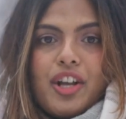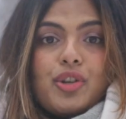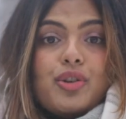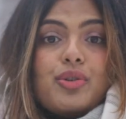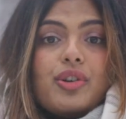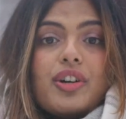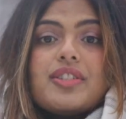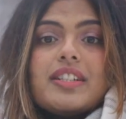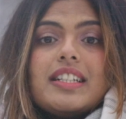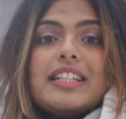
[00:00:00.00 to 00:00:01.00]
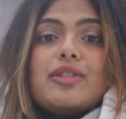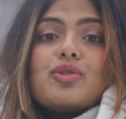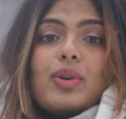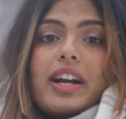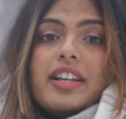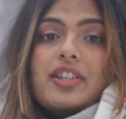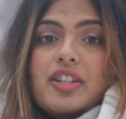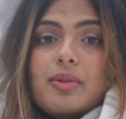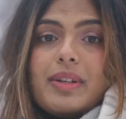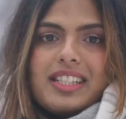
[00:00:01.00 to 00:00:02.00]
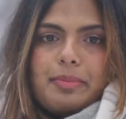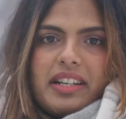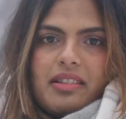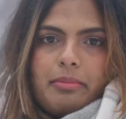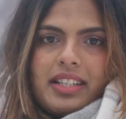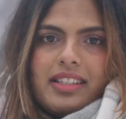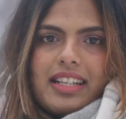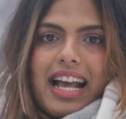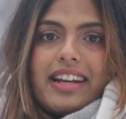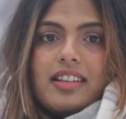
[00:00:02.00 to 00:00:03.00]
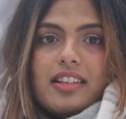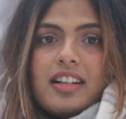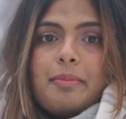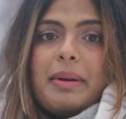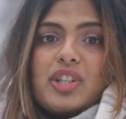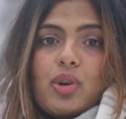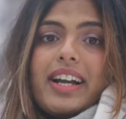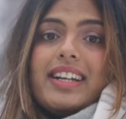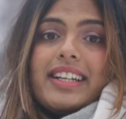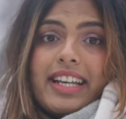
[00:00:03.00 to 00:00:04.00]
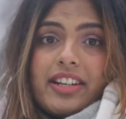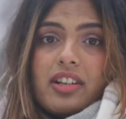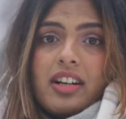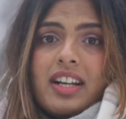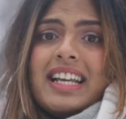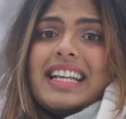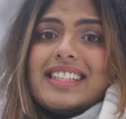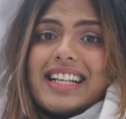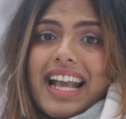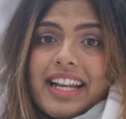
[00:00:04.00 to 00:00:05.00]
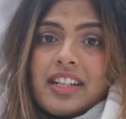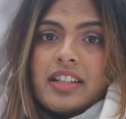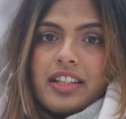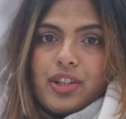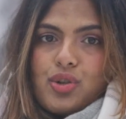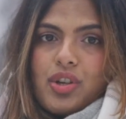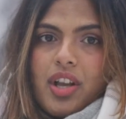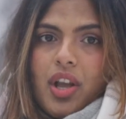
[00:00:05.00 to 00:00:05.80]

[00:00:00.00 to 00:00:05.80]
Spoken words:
Curiosity to try new experiments and learn by trial and error is encouraged.